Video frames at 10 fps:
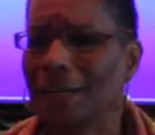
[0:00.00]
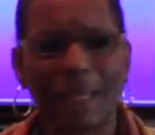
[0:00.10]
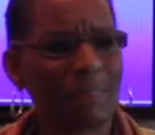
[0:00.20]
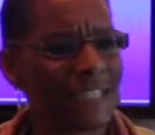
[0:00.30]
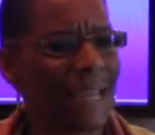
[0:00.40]
I
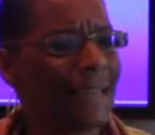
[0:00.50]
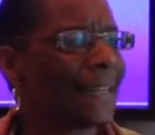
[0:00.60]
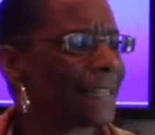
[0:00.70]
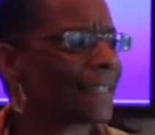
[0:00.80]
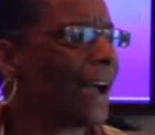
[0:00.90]
kept saying
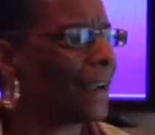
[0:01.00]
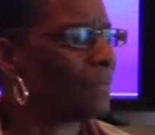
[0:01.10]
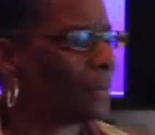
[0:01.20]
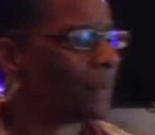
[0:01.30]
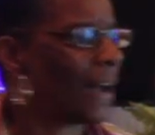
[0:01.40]
that's got to
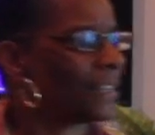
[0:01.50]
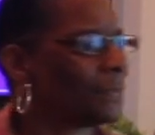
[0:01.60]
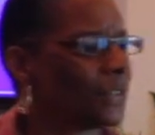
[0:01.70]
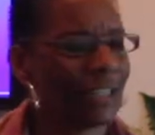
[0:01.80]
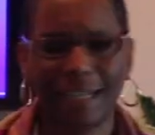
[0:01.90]
be
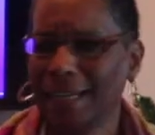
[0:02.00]
possible